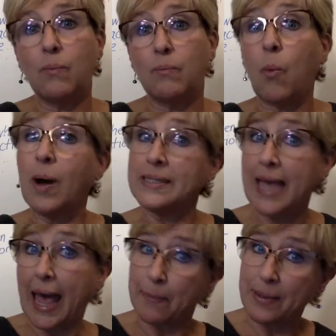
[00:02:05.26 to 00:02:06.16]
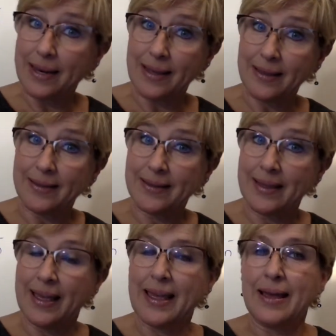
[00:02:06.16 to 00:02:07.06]
what's happening.
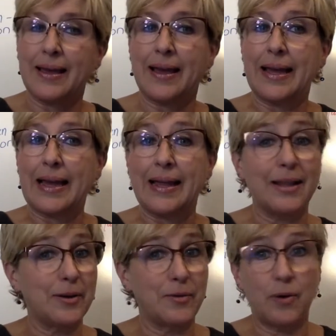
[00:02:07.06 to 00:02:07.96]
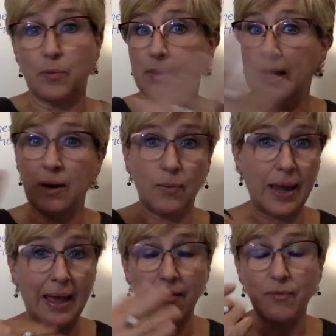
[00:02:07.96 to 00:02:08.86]
They don't
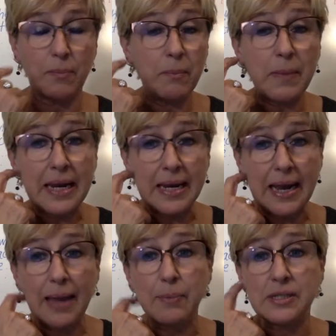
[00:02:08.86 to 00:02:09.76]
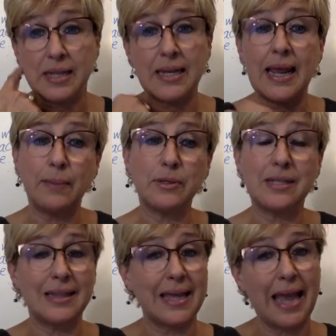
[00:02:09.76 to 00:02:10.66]
have many neighbors, and the neighbors
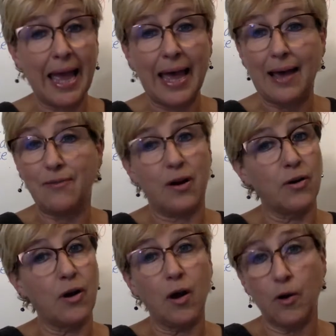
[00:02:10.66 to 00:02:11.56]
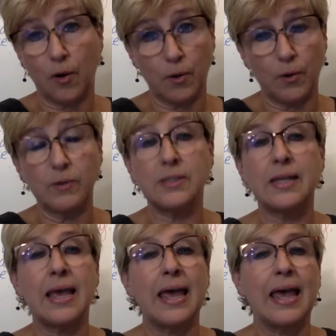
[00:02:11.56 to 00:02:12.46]
that they have are not girls,
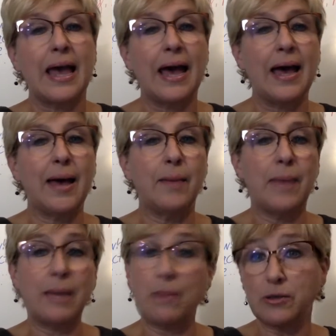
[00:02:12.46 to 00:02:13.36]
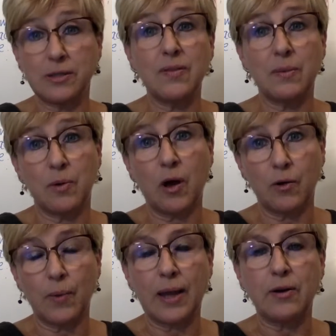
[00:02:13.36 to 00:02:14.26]
and most of them not
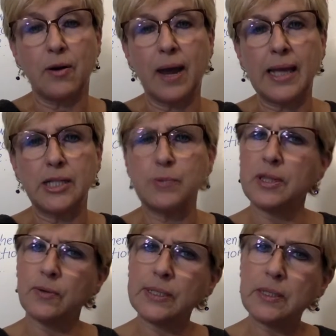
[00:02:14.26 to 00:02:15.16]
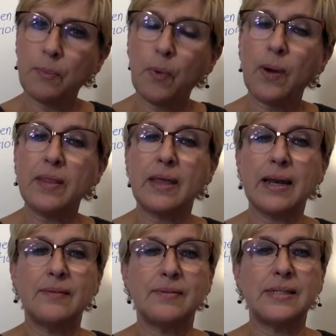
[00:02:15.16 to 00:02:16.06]
around her age. But there is a boy that
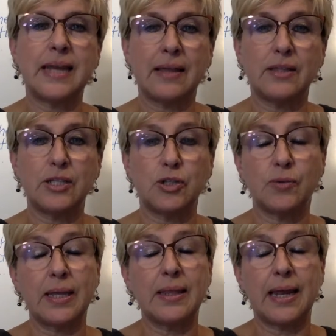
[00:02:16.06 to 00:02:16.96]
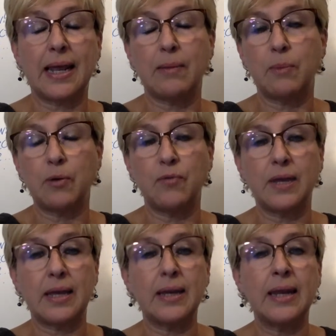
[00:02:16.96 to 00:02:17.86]
lives down the street that had moved
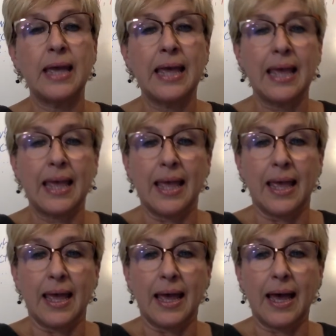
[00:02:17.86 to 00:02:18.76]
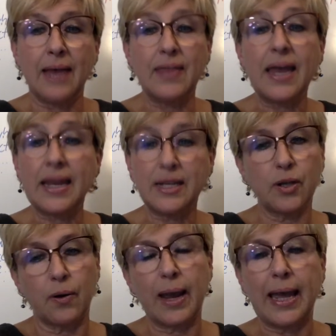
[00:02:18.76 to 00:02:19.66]
in. That is
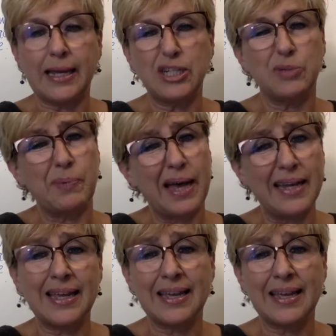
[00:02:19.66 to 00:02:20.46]
her age, but